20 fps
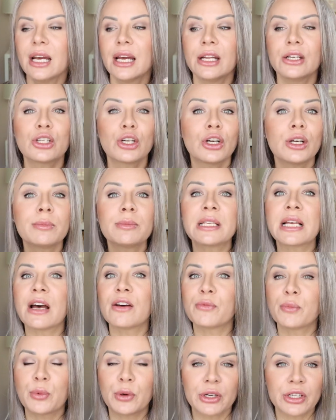In terms
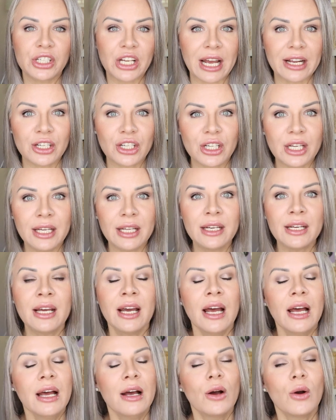of projection,
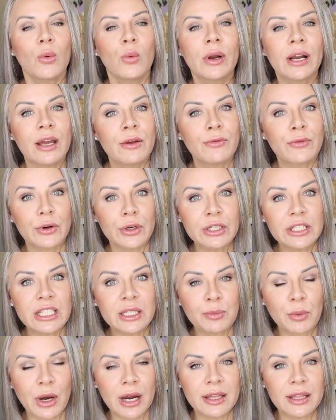when I first
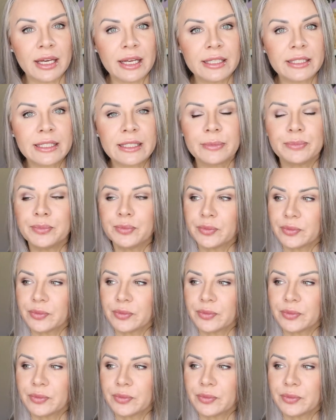spray this,